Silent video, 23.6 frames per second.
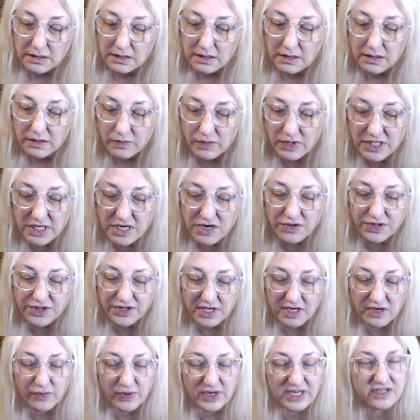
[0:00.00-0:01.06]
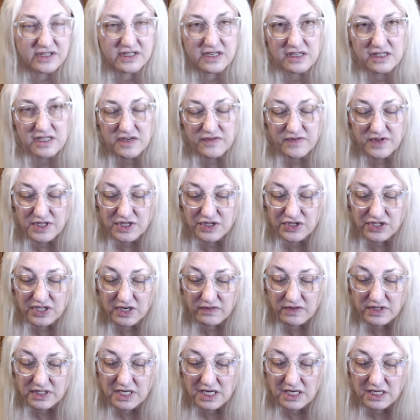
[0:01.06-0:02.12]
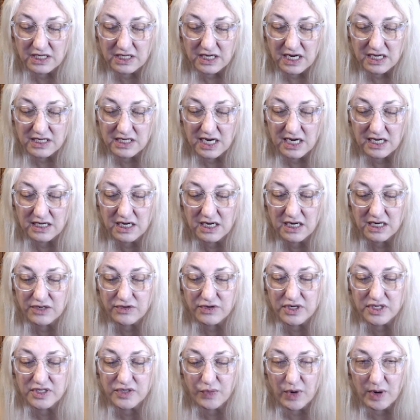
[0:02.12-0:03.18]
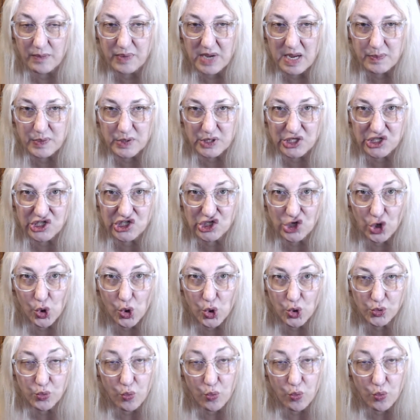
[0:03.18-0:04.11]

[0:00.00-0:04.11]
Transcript: What do you think? We still live in the 17 and 1800s where people sold